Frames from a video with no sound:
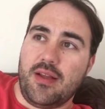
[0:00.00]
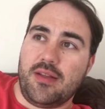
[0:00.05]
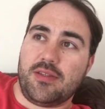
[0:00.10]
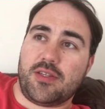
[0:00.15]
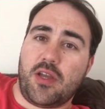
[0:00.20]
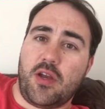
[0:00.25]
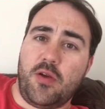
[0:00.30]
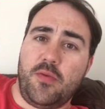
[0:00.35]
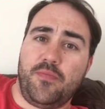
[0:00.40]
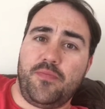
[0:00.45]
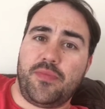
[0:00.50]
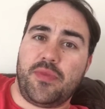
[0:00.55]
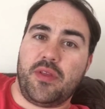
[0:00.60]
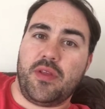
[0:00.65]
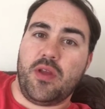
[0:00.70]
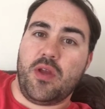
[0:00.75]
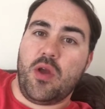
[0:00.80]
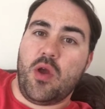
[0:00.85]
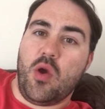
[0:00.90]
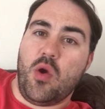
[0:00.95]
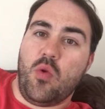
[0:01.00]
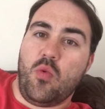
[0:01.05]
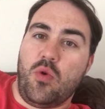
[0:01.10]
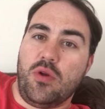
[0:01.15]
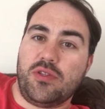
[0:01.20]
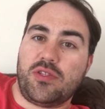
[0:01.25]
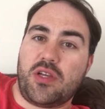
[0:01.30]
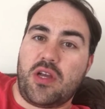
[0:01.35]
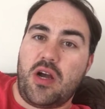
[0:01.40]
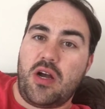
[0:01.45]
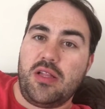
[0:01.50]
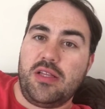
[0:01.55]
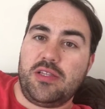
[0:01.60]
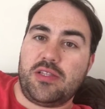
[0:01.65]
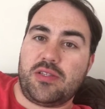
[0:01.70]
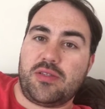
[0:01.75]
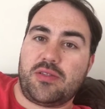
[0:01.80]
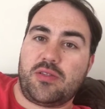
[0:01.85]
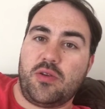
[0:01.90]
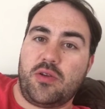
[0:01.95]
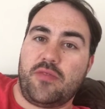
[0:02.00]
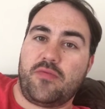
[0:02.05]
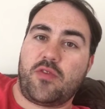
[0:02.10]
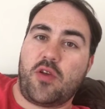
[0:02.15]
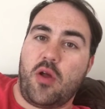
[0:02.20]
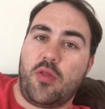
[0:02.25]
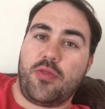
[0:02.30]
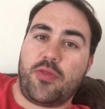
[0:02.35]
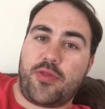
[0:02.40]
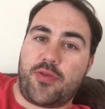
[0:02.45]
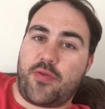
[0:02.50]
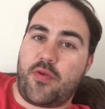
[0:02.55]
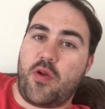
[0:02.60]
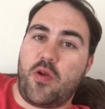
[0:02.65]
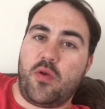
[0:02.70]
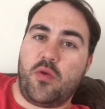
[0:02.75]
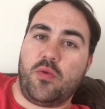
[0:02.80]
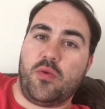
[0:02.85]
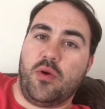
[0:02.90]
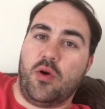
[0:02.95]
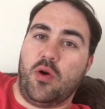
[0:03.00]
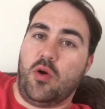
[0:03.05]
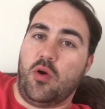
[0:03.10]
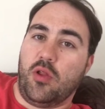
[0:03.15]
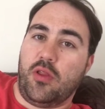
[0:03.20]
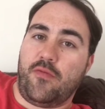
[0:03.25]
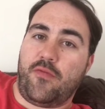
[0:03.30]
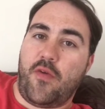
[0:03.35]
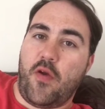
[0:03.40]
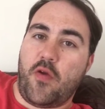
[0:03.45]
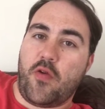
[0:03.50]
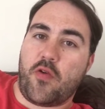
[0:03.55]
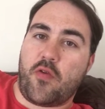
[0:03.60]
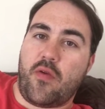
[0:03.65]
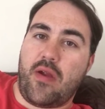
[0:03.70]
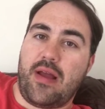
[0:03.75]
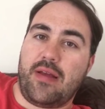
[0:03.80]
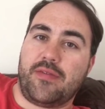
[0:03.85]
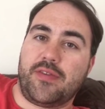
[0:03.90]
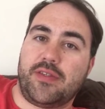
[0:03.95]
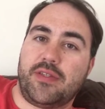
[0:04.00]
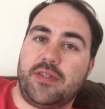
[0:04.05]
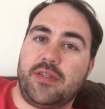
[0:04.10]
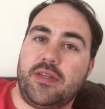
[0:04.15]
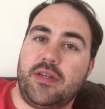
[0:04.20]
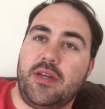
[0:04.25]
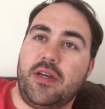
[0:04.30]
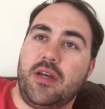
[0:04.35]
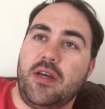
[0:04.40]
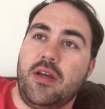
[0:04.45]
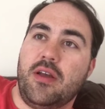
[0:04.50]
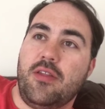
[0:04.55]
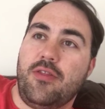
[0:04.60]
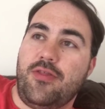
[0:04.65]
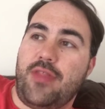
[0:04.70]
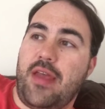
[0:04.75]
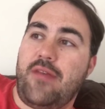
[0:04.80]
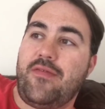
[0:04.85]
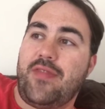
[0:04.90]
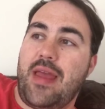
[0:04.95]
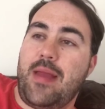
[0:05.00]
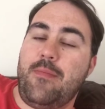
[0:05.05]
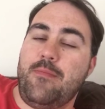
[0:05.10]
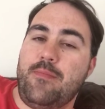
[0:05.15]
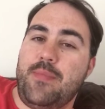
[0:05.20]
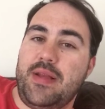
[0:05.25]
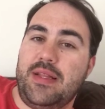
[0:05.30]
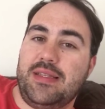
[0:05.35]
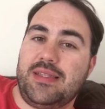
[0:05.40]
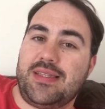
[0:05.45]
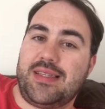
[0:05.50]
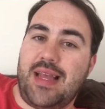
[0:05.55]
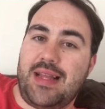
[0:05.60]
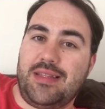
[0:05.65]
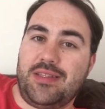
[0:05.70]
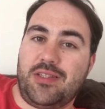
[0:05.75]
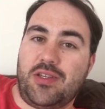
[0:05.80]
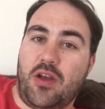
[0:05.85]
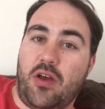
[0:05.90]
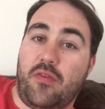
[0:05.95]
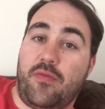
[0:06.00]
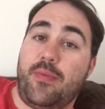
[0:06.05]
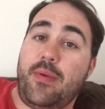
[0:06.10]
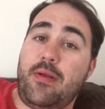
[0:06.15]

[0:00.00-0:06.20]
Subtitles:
So once Carly's sort of gone through all the photographs, they've then been sent off.